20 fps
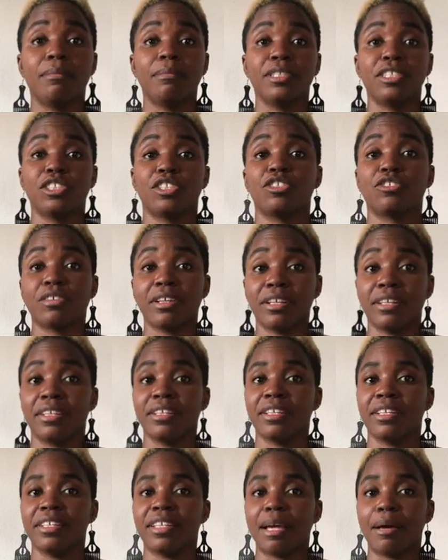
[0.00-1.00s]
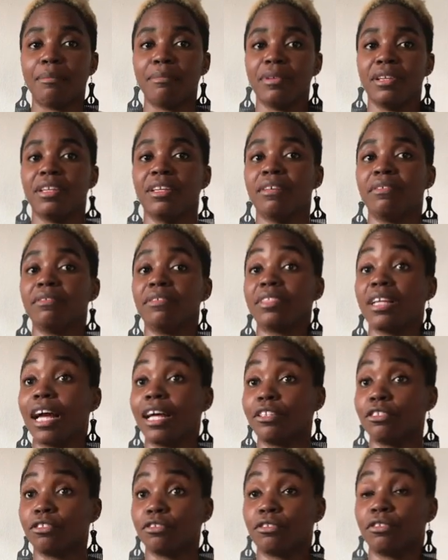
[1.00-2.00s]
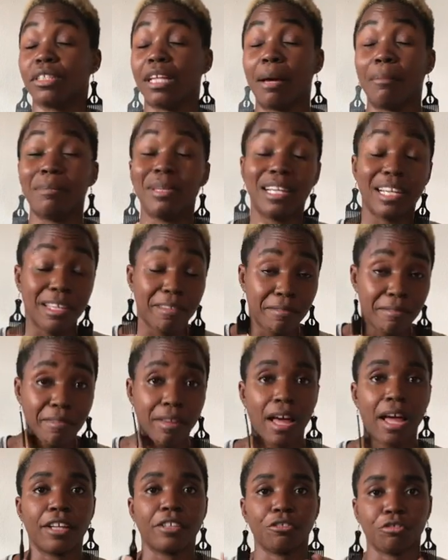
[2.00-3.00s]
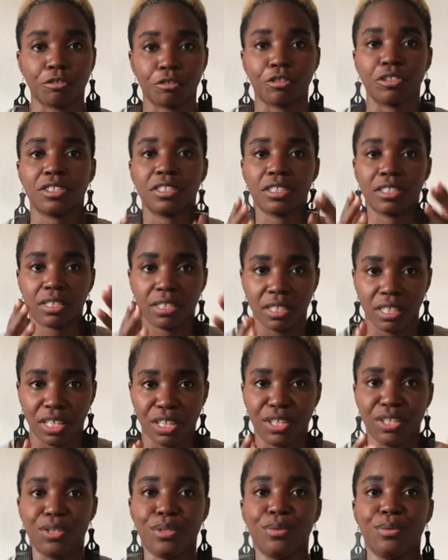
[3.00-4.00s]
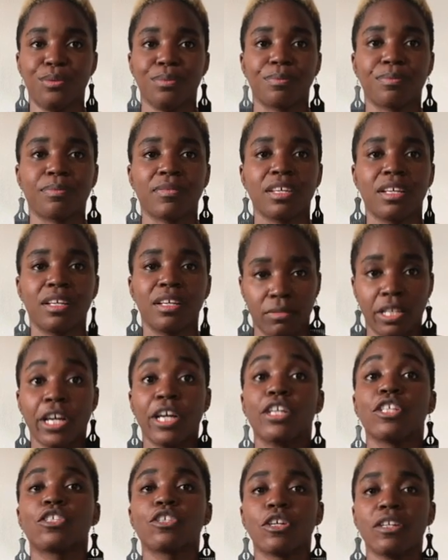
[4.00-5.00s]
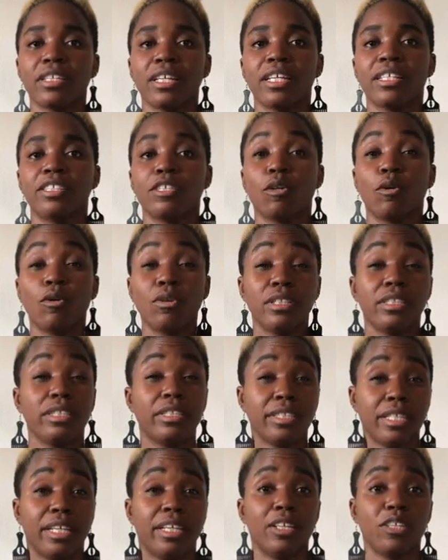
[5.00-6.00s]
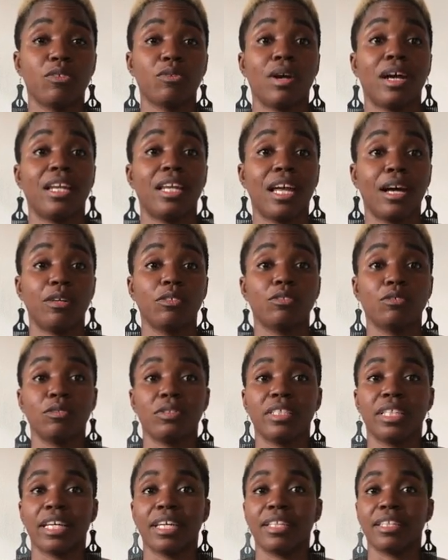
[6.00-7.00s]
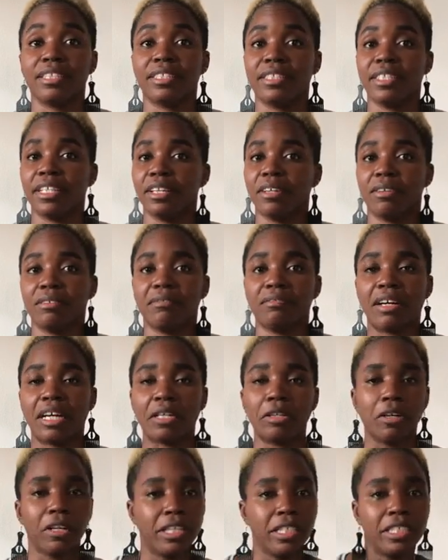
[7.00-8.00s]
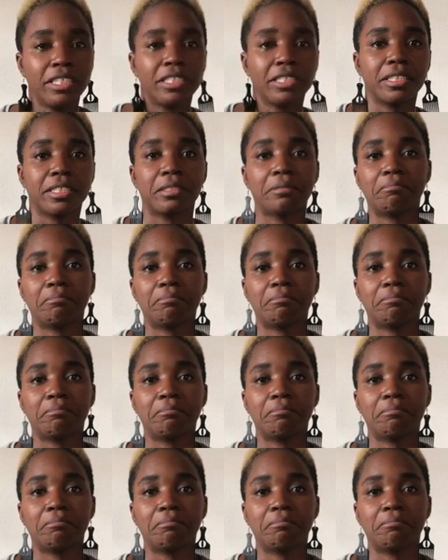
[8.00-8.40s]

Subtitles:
in strengthening their belief and trust in you. Sunday is the only day you are allowed to take the day off. I call it